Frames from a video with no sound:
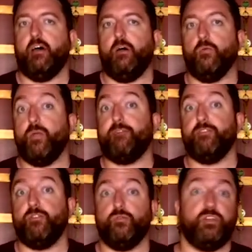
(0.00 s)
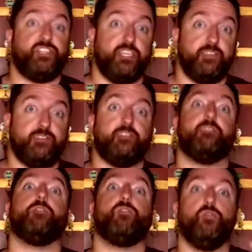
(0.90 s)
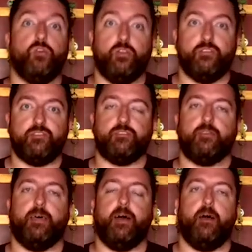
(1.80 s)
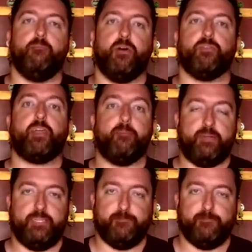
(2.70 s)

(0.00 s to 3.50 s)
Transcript: revenue, which is Google's mother company.